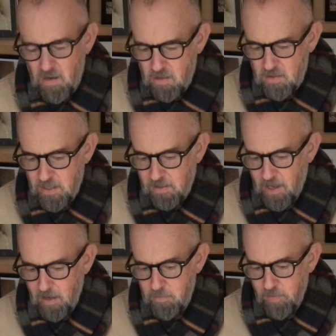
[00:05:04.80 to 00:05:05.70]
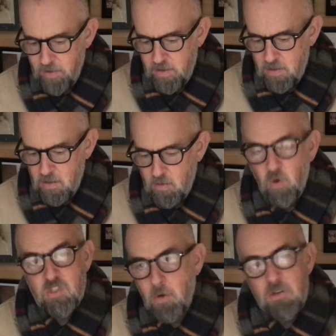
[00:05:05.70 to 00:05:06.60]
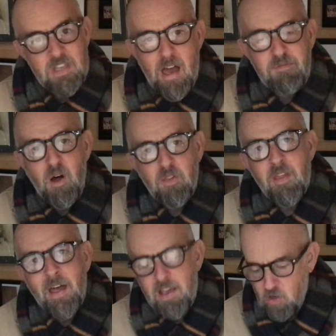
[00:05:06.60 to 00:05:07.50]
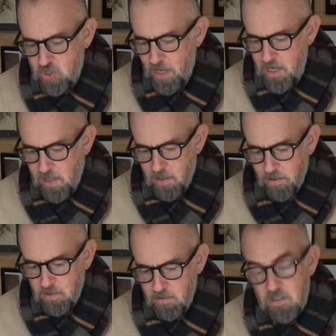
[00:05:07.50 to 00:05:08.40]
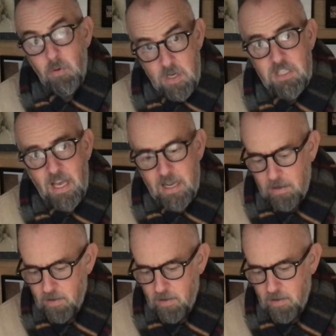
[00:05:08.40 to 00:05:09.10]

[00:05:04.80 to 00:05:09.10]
Said Callum. What, so it was their fault that they got taken? Is that what you're saying?